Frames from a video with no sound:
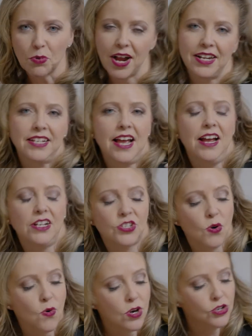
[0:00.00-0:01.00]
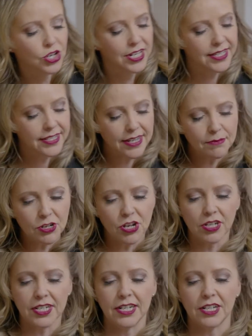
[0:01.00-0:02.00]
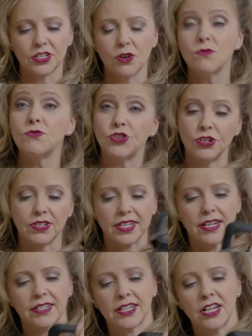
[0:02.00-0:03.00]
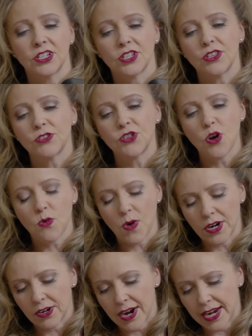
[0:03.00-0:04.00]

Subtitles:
Brand X, Origin is steam cooked in its own juices, so there's no water